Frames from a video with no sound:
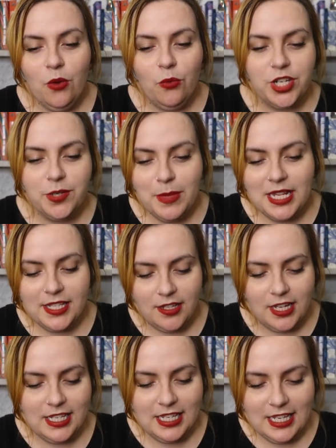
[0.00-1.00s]
which means
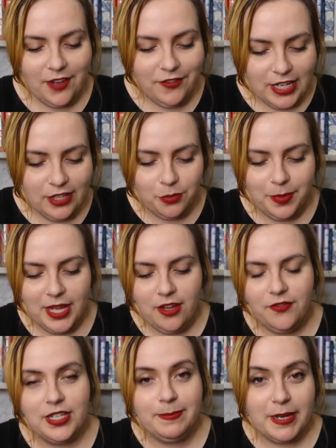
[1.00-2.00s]
that I did have a little bit
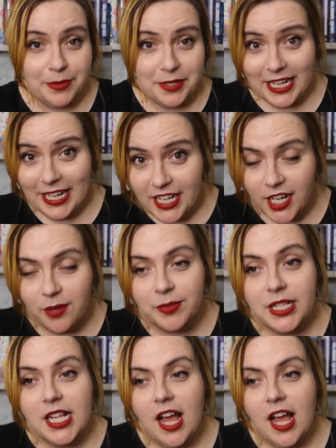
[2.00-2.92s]
of expendable income,